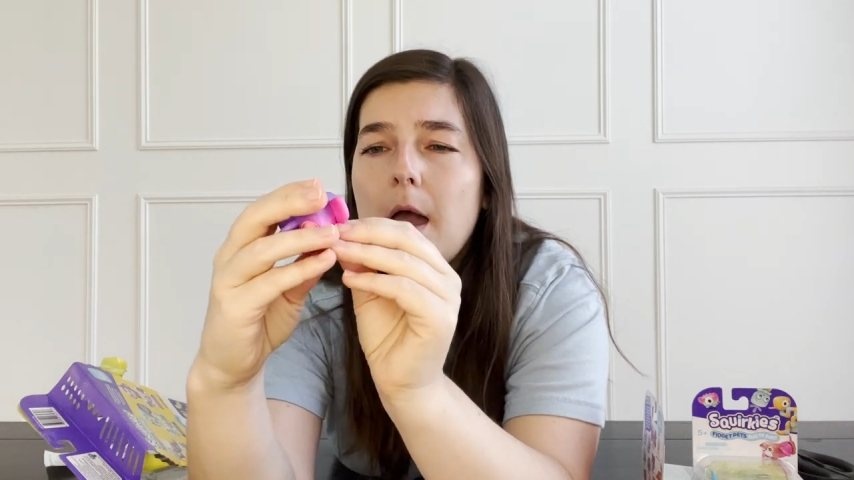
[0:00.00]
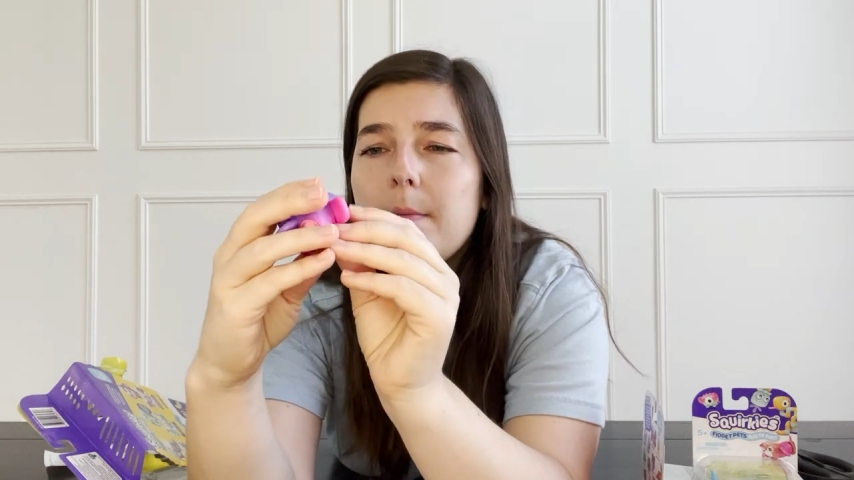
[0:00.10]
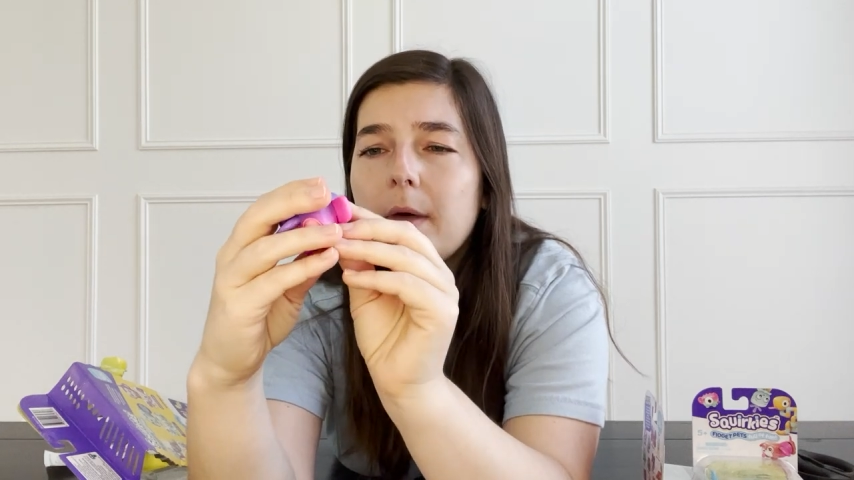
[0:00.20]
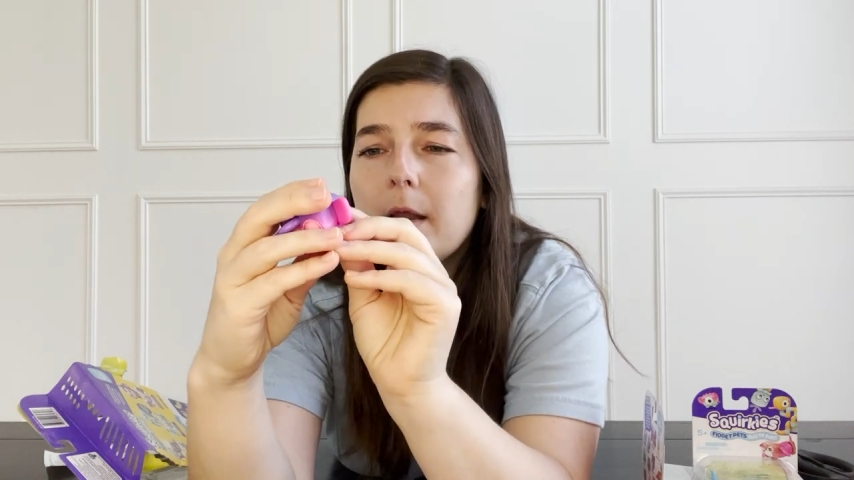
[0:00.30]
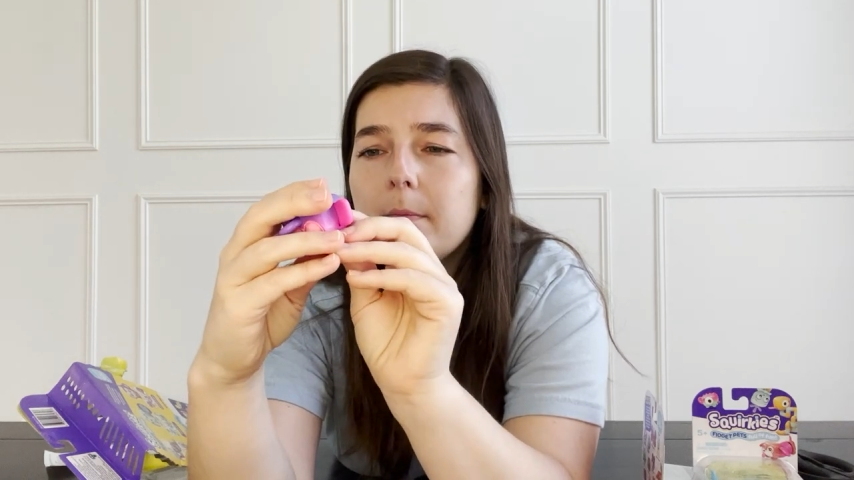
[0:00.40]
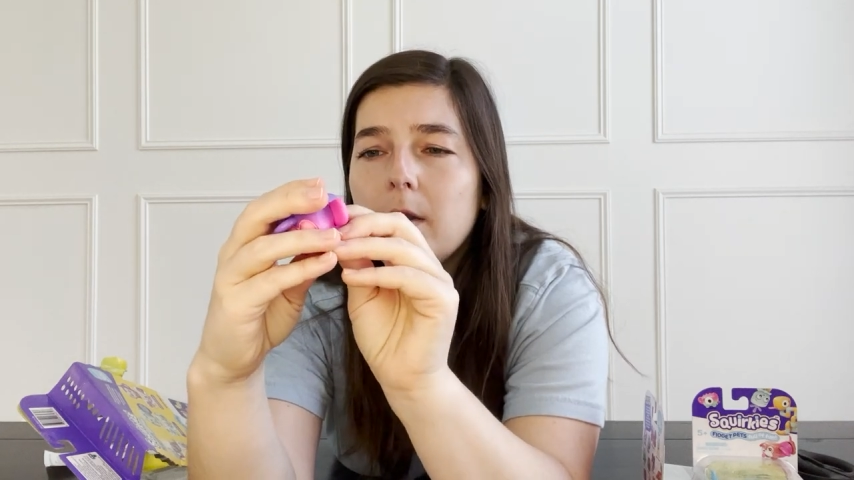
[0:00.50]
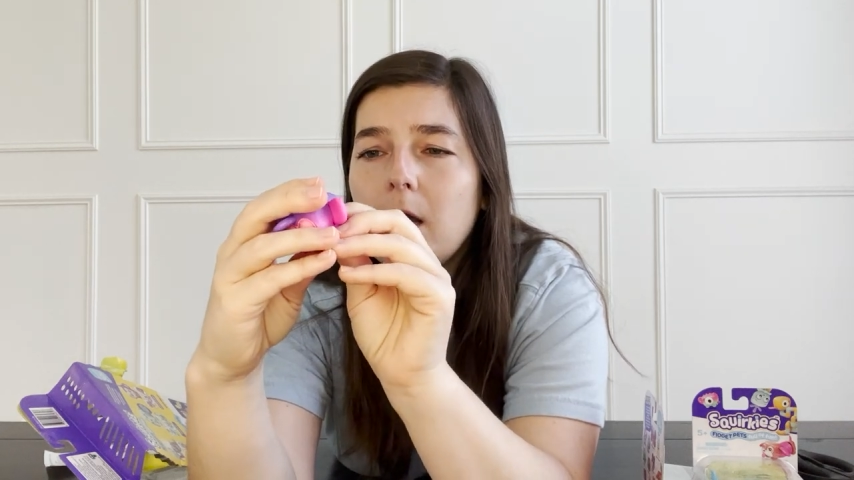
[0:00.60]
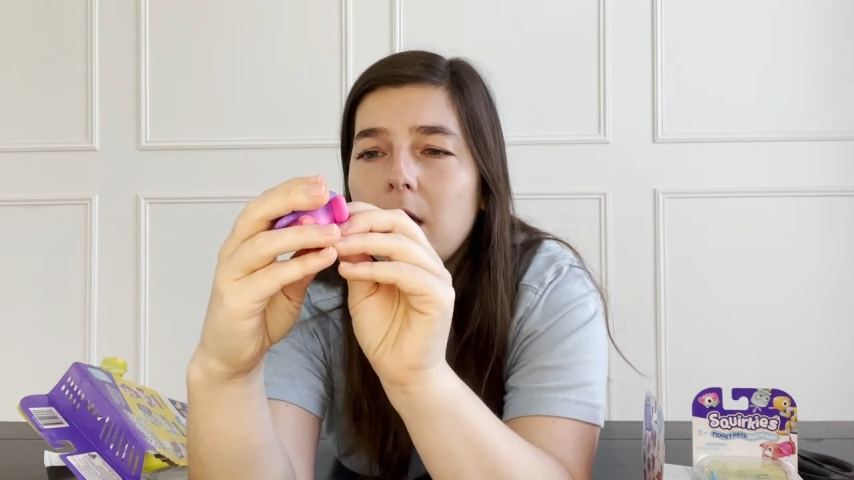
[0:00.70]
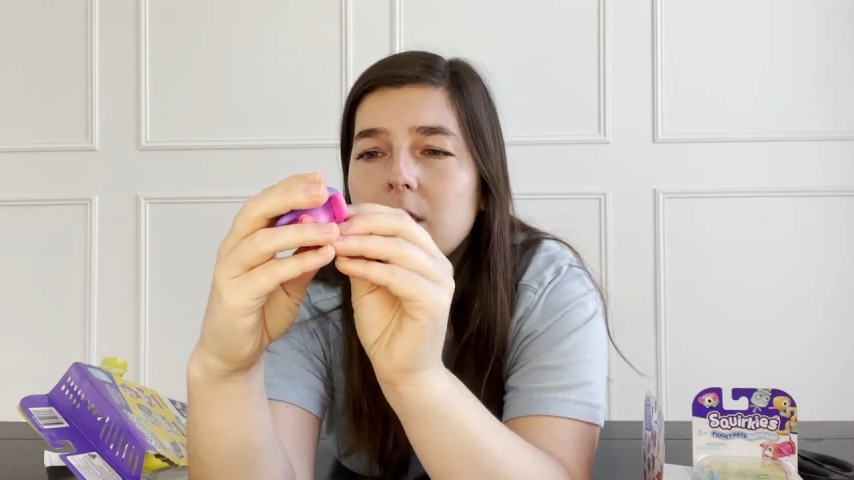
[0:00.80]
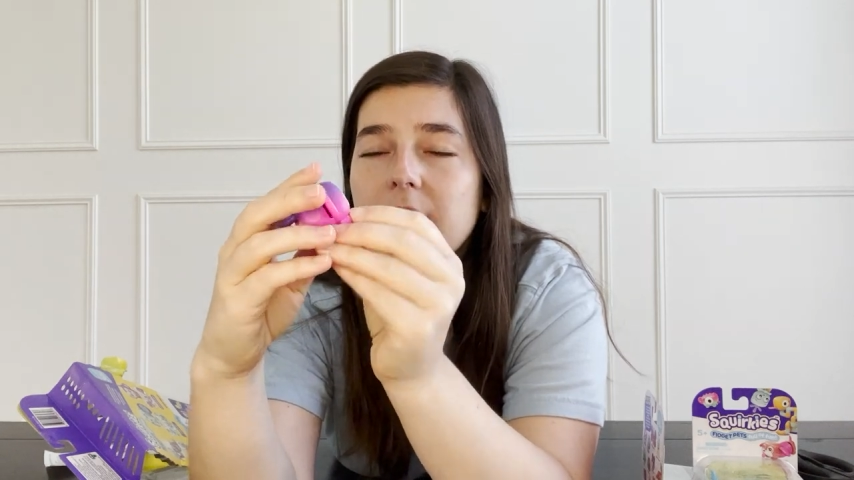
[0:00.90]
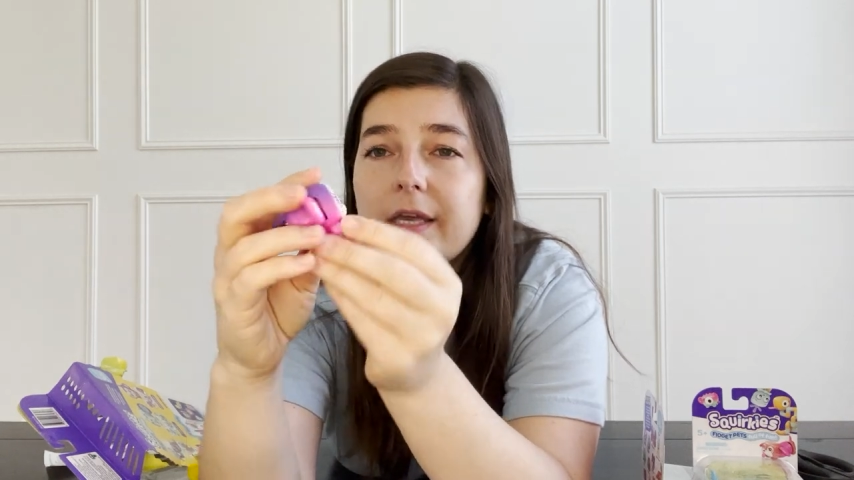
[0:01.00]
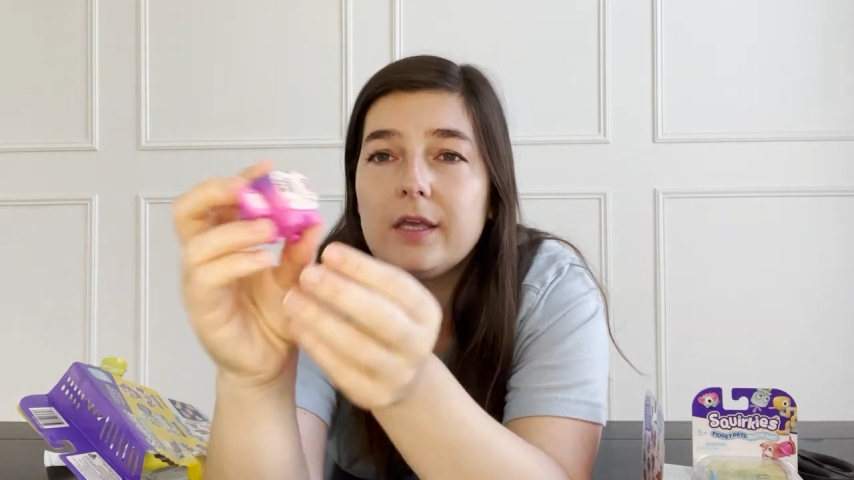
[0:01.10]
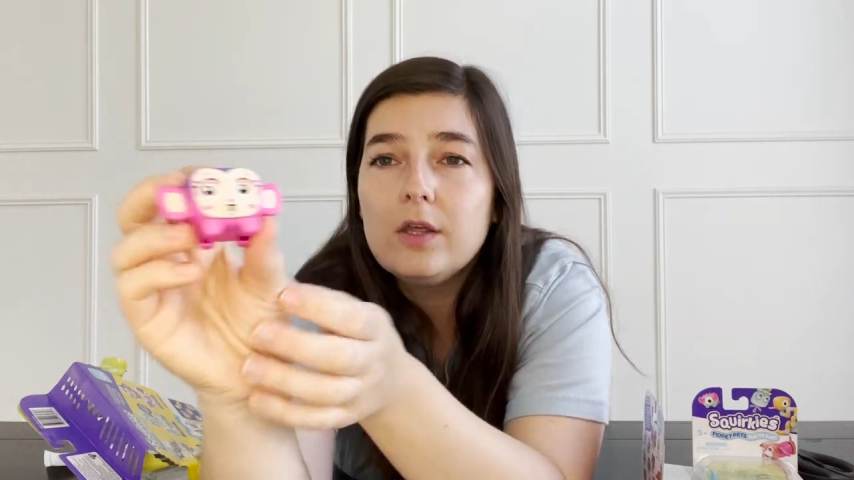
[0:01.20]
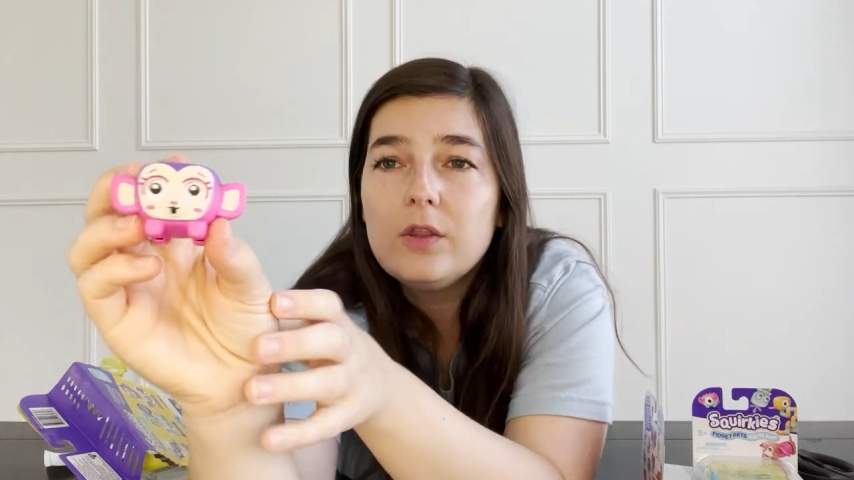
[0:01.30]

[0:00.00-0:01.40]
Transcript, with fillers: but I'm not, like,